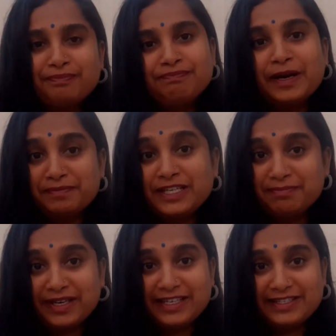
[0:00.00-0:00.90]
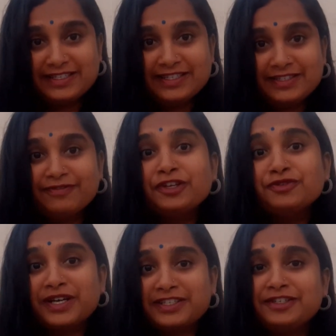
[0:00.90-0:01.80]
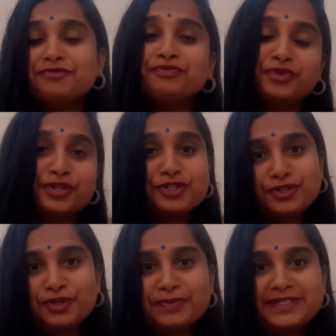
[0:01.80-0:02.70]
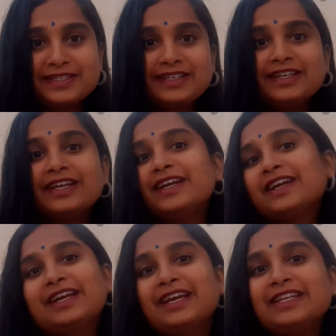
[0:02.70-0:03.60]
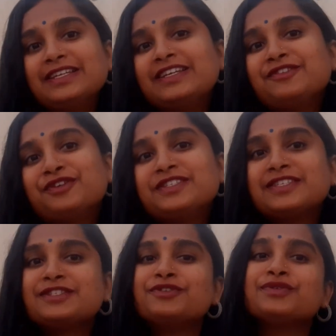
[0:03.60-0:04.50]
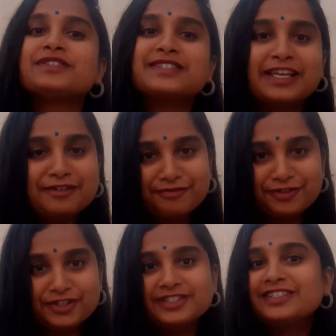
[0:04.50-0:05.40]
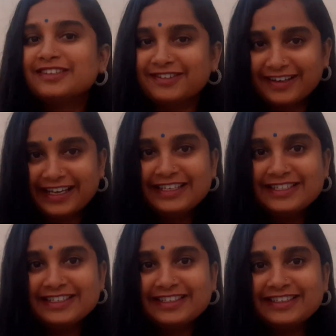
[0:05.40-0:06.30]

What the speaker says: public places, when you attend workshops. It increases your self worth, right?